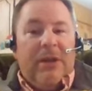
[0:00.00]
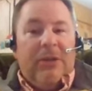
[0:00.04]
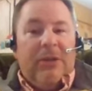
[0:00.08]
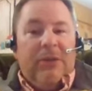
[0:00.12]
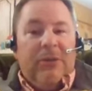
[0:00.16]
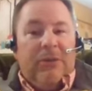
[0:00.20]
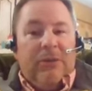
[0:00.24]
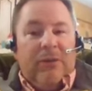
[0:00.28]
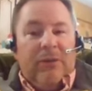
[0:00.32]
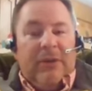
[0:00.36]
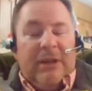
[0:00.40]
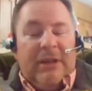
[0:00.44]

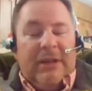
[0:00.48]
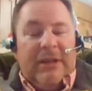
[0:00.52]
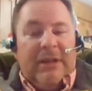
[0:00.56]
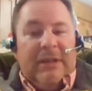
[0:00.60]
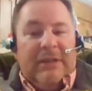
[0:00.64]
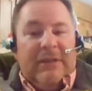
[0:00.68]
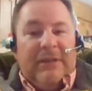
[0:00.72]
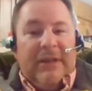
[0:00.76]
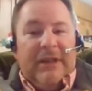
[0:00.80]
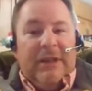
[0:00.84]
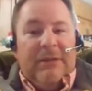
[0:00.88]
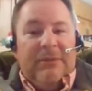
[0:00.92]
So a lot
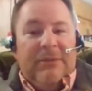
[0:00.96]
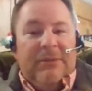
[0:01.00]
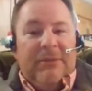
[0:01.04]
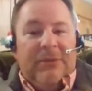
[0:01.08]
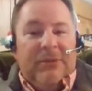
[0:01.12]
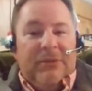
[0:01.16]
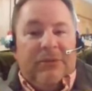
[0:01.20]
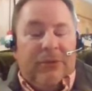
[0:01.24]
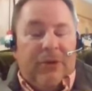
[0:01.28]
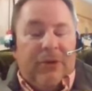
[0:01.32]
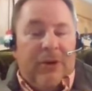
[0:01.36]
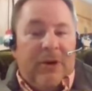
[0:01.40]
of times
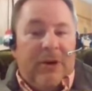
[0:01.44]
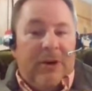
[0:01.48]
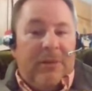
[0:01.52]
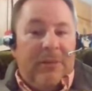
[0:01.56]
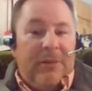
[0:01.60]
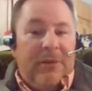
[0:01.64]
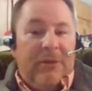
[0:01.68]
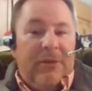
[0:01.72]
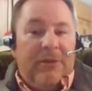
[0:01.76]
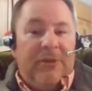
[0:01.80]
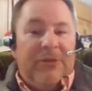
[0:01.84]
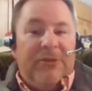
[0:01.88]

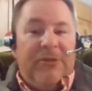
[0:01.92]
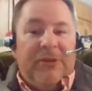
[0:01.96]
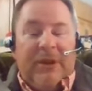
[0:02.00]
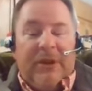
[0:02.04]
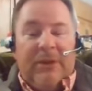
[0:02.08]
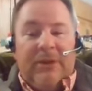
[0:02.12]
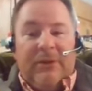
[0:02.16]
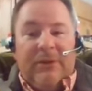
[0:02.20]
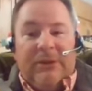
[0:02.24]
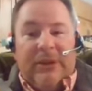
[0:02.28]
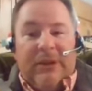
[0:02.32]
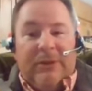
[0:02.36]
astronomers and
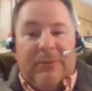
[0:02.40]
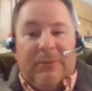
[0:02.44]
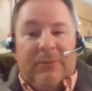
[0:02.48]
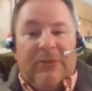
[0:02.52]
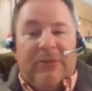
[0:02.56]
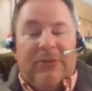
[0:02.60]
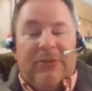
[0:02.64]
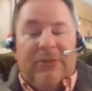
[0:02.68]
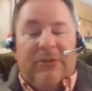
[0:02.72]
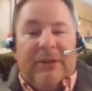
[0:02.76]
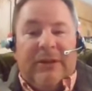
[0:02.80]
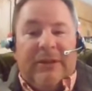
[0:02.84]
other
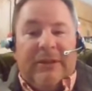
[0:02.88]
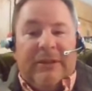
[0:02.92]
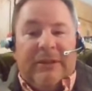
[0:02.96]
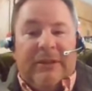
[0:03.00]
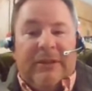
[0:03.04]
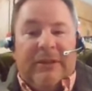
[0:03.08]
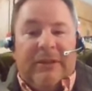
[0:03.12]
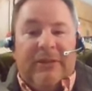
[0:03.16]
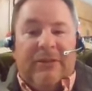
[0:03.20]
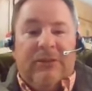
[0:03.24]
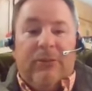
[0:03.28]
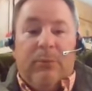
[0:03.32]
types of
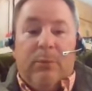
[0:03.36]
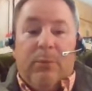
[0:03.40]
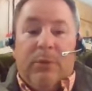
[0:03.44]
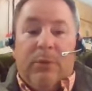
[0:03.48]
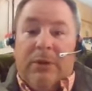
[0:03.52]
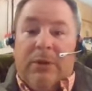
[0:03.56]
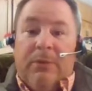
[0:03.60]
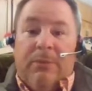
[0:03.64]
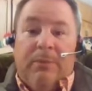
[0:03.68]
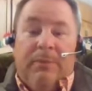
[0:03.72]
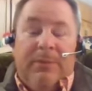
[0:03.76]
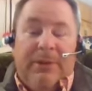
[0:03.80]
scientists
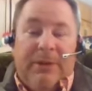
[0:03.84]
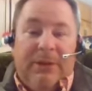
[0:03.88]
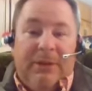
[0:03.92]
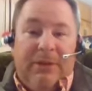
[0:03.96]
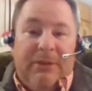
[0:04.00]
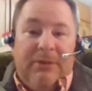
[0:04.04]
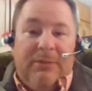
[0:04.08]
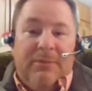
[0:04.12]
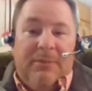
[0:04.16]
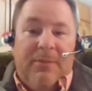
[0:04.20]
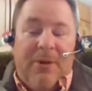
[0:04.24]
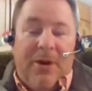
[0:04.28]
will
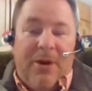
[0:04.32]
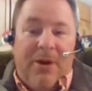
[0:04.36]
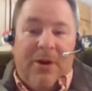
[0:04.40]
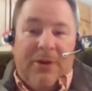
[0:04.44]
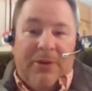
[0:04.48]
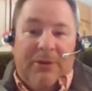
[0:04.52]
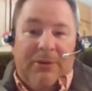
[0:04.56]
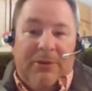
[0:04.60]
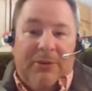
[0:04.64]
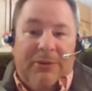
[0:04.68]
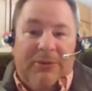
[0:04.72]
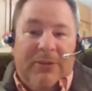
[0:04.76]
build
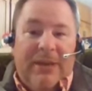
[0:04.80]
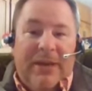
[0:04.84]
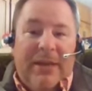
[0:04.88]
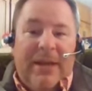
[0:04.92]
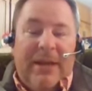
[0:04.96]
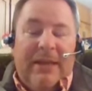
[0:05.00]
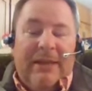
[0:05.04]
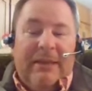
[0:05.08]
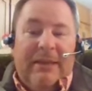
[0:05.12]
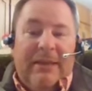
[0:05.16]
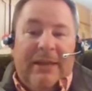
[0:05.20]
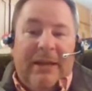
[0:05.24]
models
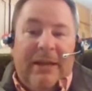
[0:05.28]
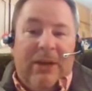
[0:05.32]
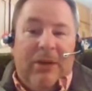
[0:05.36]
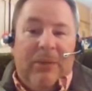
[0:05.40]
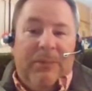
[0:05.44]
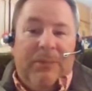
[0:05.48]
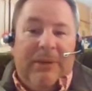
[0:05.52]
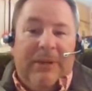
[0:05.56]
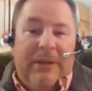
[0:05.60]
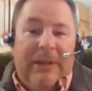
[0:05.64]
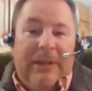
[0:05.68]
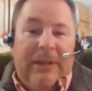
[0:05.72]
to
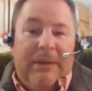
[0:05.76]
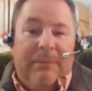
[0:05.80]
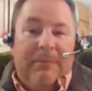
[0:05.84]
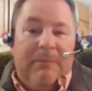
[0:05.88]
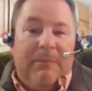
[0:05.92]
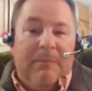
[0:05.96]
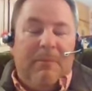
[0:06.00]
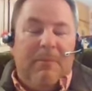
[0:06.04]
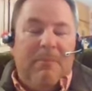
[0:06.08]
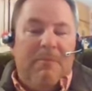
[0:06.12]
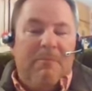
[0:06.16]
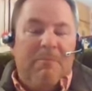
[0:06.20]
help
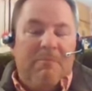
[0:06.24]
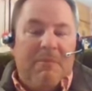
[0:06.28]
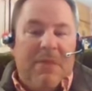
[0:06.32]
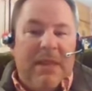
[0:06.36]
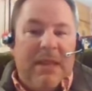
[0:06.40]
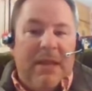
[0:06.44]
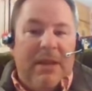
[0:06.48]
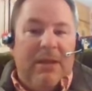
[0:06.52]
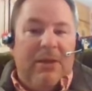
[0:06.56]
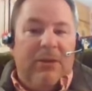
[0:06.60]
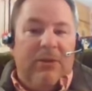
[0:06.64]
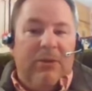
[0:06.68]
them
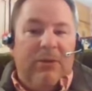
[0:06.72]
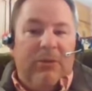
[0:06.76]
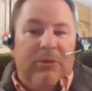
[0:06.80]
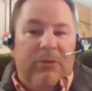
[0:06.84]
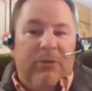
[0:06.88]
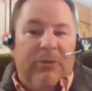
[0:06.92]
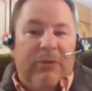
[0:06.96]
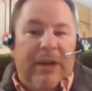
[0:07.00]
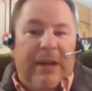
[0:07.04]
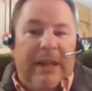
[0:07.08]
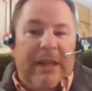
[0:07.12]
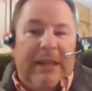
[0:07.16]

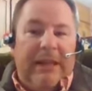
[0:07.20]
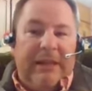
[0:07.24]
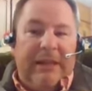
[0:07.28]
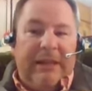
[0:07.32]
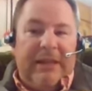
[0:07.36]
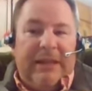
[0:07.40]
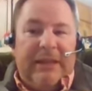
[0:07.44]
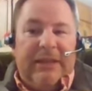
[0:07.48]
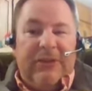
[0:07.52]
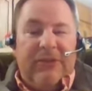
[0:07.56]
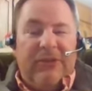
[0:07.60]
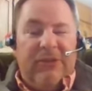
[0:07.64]
create
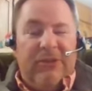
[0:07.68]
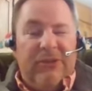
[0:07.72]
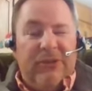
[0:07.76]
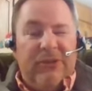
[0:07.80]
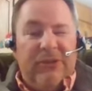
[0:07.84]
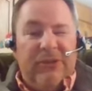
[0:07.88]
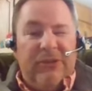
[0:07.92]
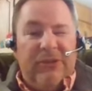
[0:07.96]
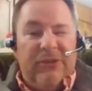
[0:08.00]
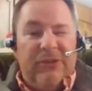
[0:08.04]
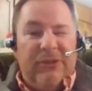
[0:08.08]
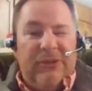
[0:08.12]
like a
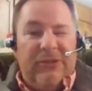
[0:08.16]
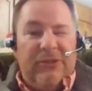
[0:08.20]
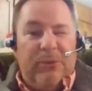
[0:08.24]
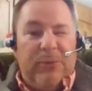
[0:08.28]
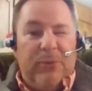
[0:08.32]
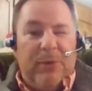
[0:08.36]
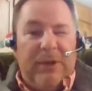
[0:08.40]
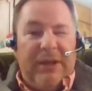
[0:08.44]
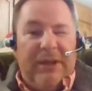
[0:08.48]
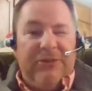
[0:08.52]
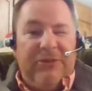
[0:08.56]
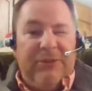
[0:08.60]
certain
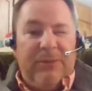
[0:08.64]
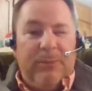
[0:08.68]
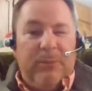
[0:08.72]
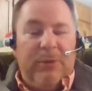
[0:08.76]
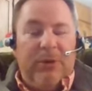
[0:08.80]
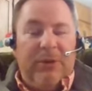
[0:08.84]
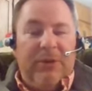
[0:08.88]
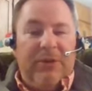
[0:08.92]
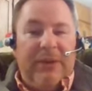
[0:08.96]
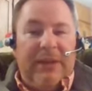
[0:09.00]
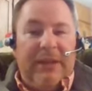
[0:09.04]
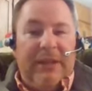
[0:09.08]
situation
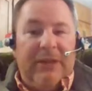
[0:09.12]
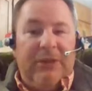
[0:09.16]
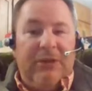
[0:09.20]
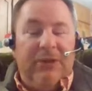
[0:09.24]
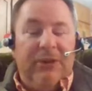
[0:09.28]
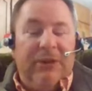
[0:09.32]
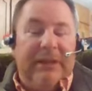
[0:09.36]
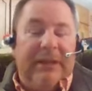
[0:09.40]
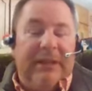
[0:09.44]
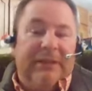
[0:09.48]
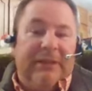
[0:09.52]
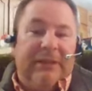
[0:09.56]
where they
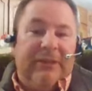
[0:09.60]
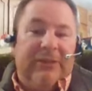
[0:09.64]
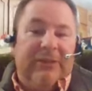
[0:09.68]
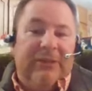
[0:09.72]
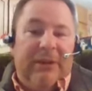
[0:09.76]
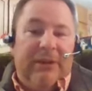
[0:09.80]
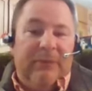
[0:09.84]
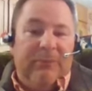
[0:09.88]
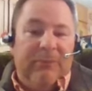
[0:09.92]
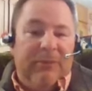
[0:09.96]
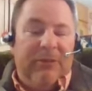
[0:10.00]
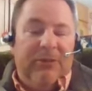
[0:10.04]
could get the
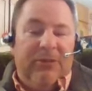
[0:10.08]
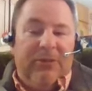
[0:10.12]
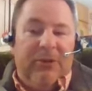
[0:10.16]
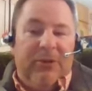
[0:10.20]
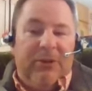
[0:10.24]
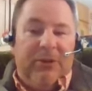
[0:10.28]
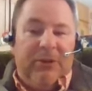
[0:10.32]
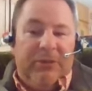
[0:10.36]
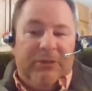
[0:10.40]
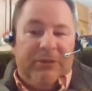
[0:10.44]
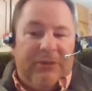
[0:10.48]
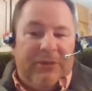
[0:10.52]
same
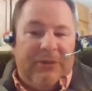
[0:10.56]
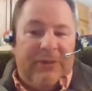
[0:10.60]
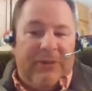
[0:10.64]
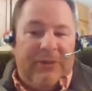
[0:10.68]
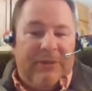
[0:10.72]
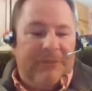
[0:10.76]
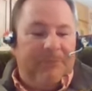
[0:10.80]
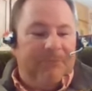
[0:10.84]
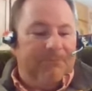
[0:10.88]
results.